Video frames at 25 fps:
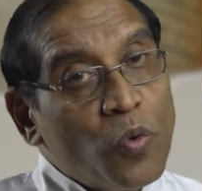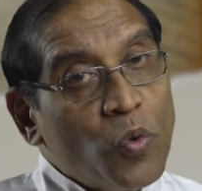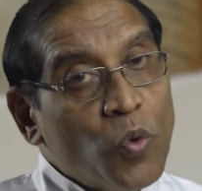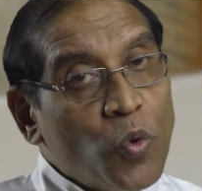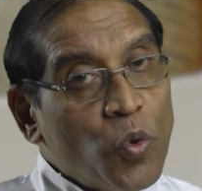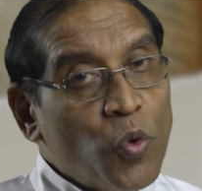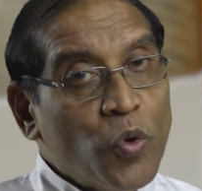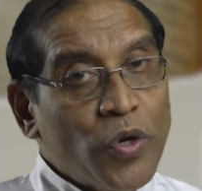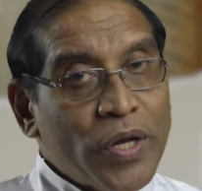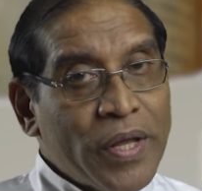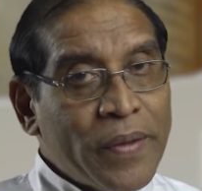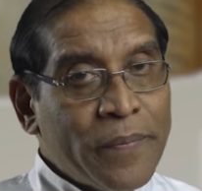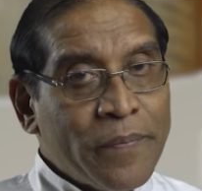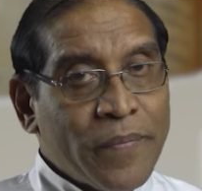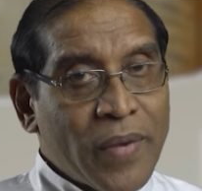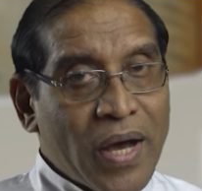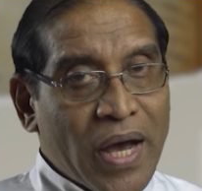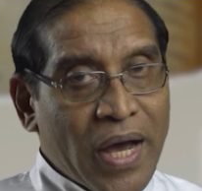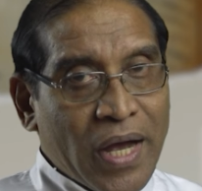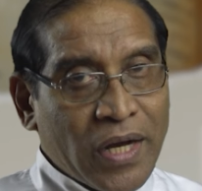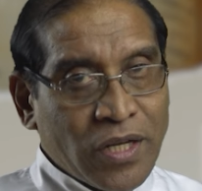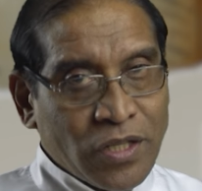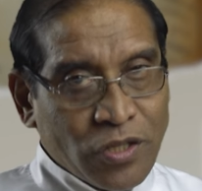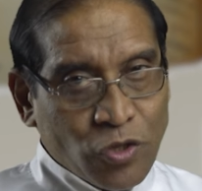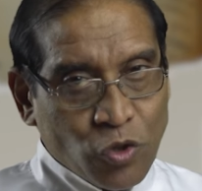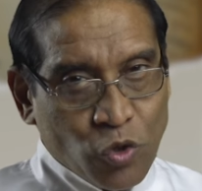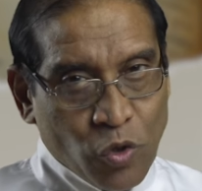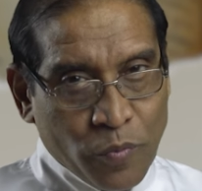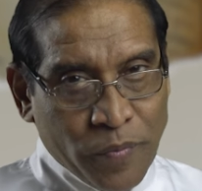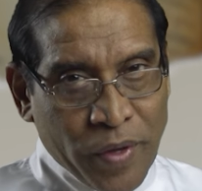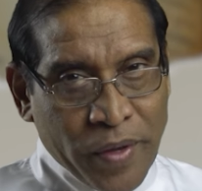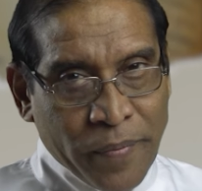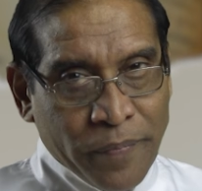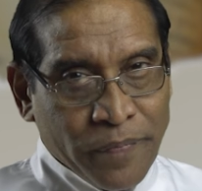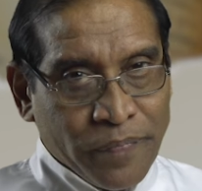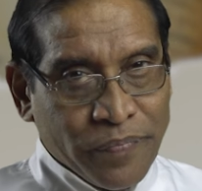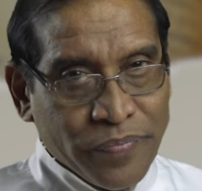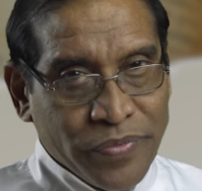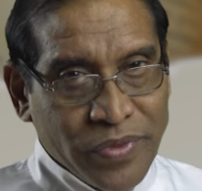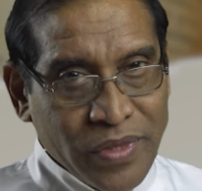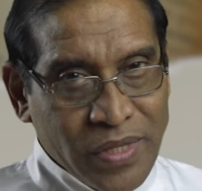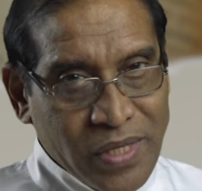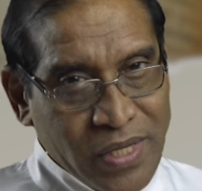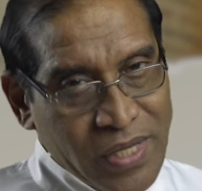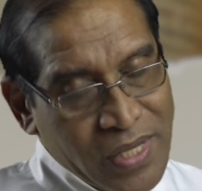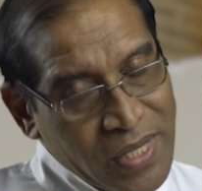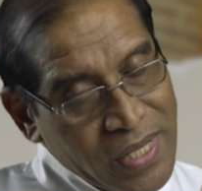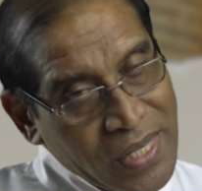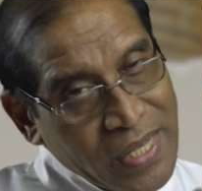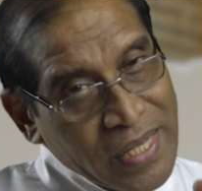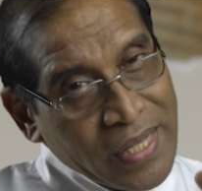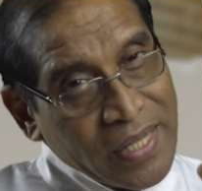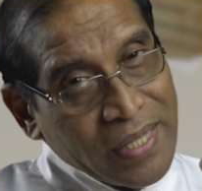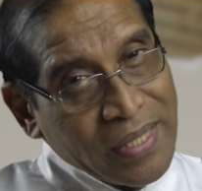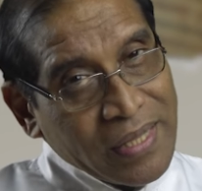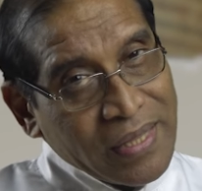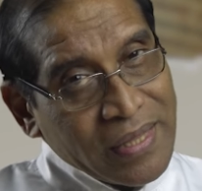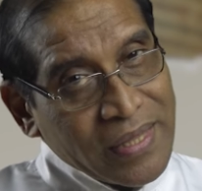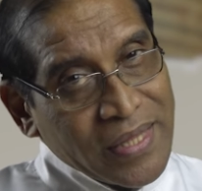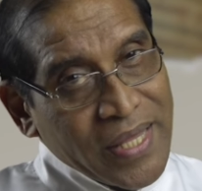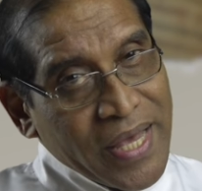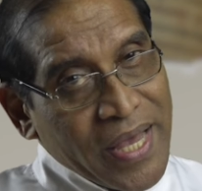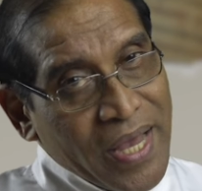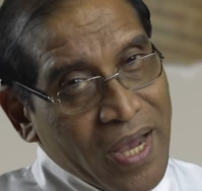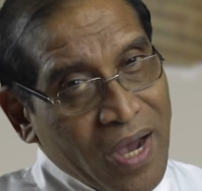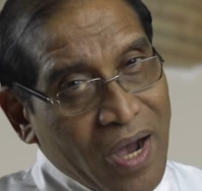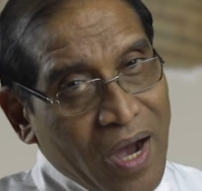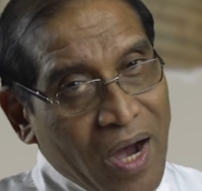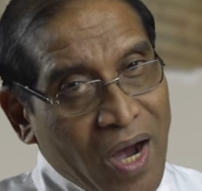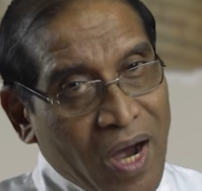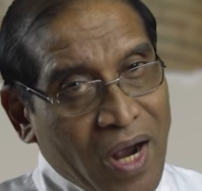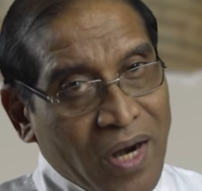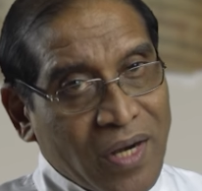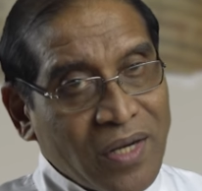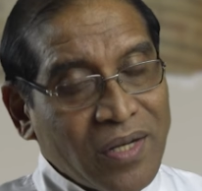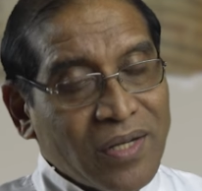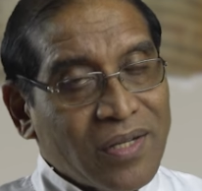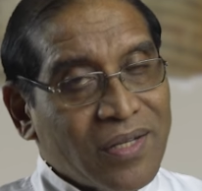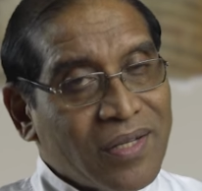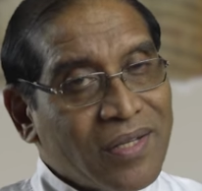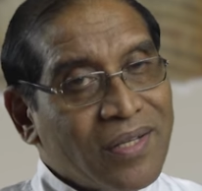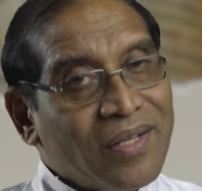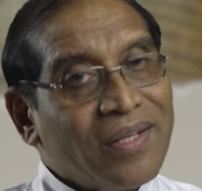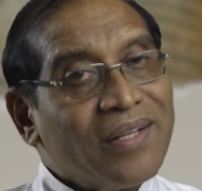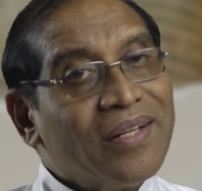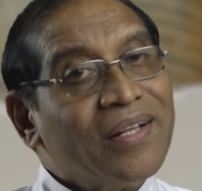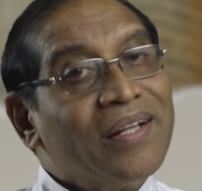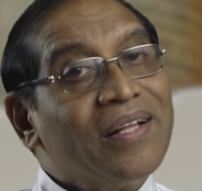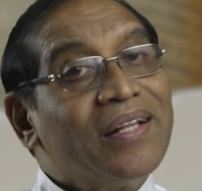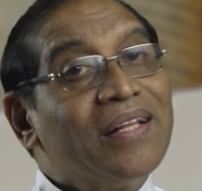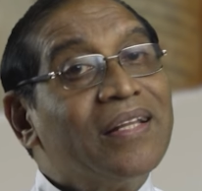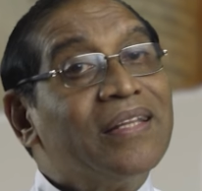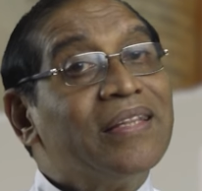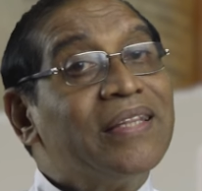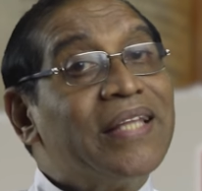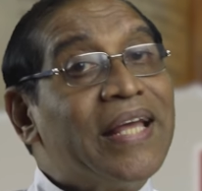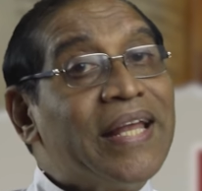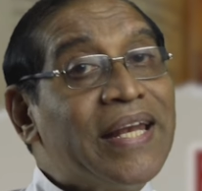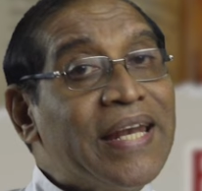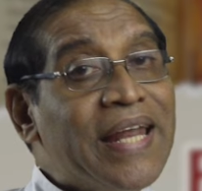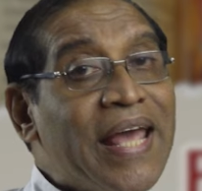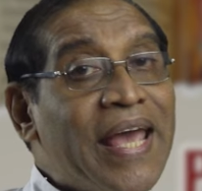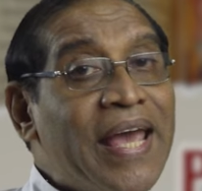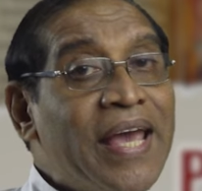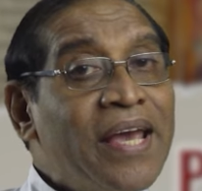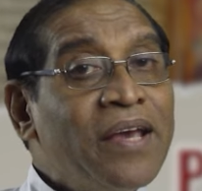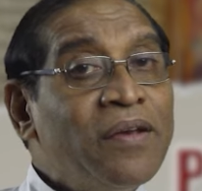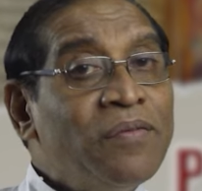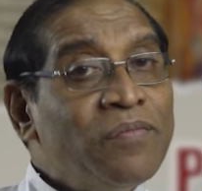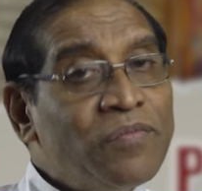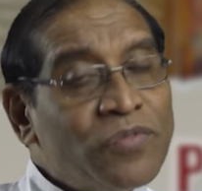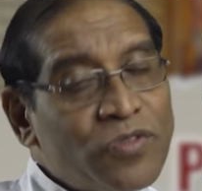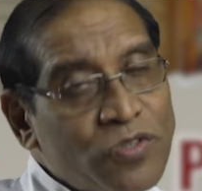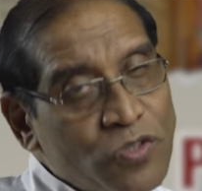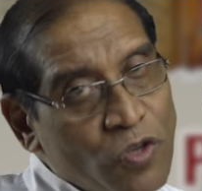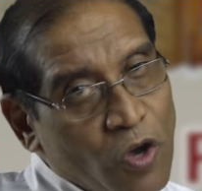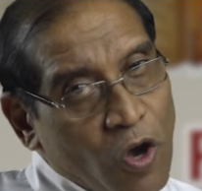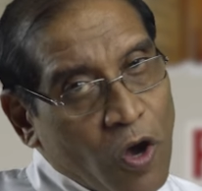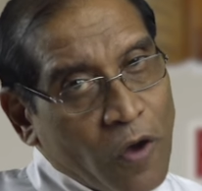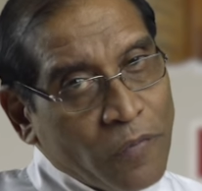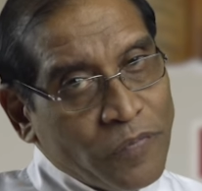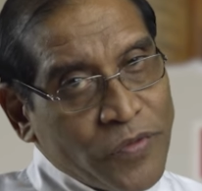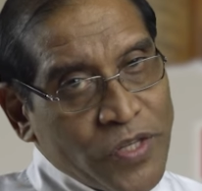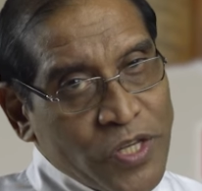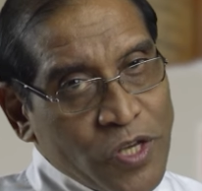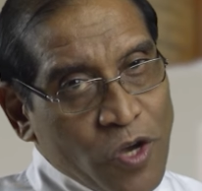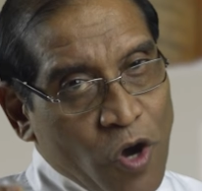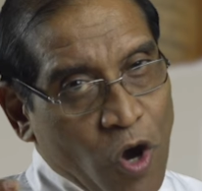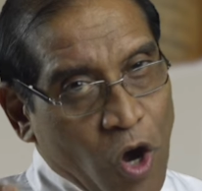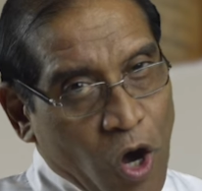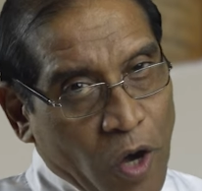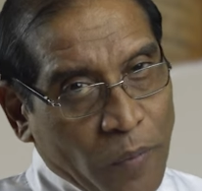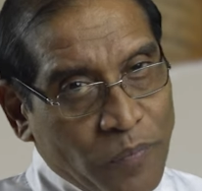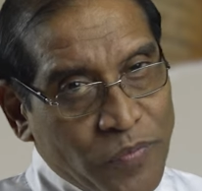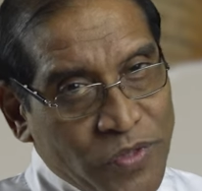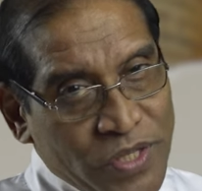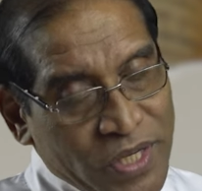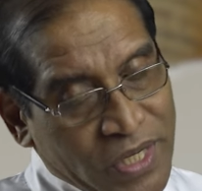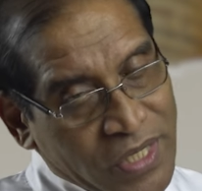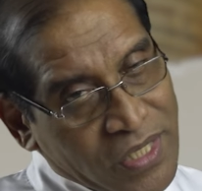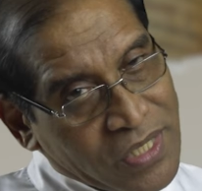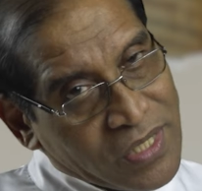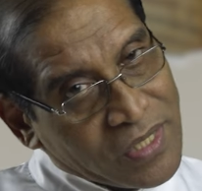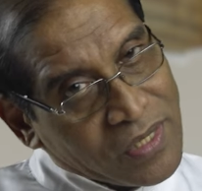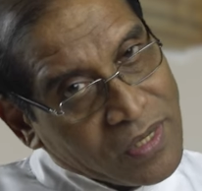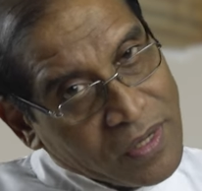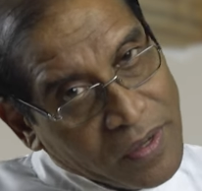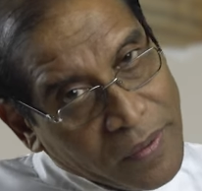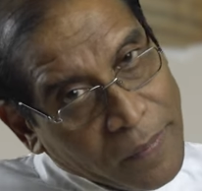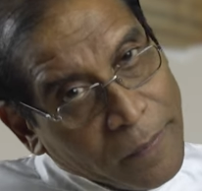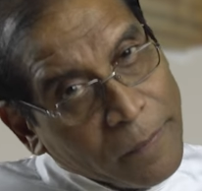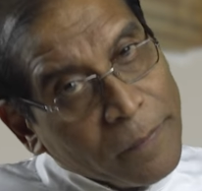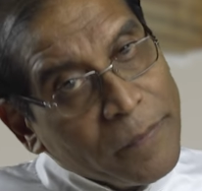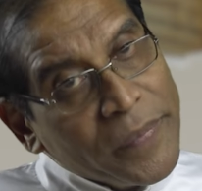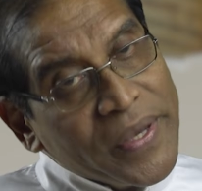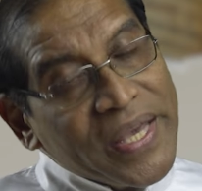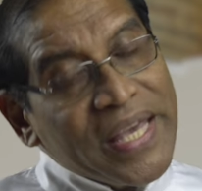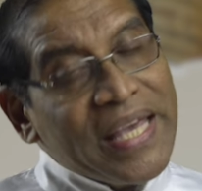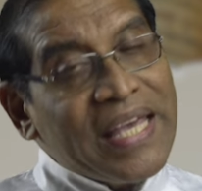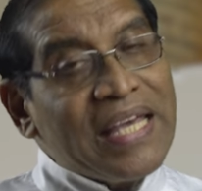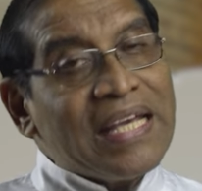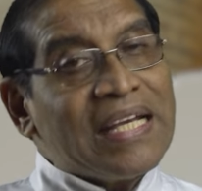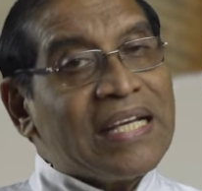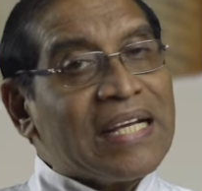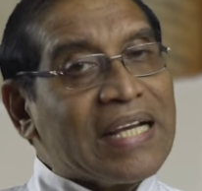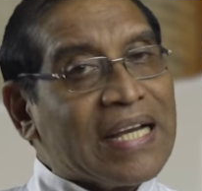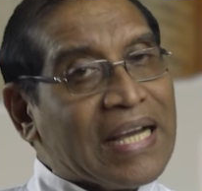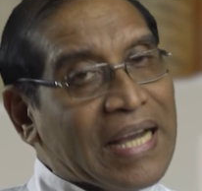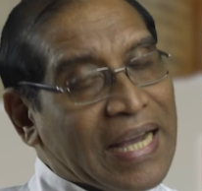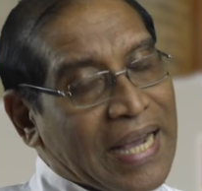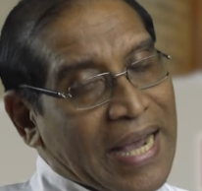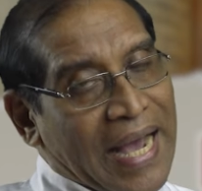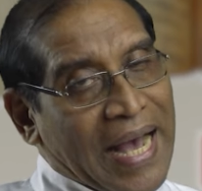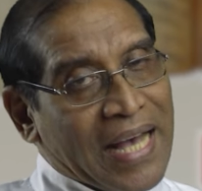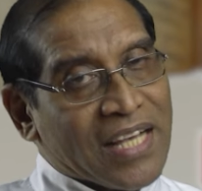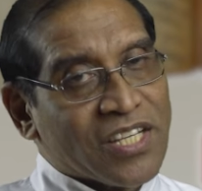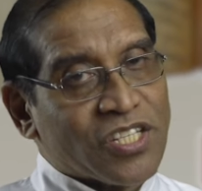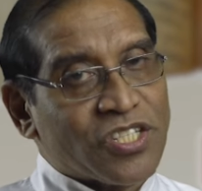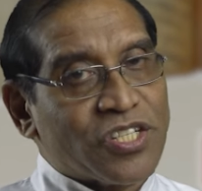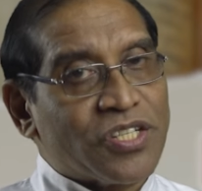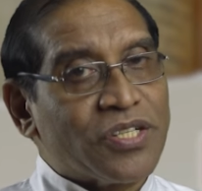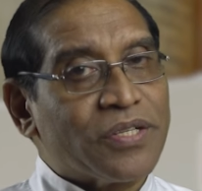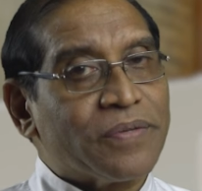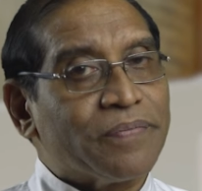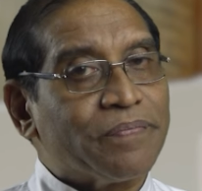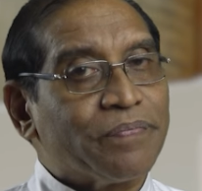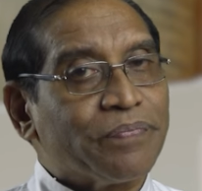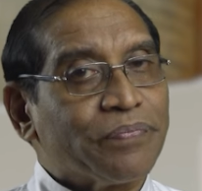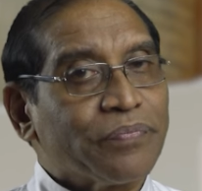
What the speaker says: Urim and Thummim, they are the names of the objects being cast.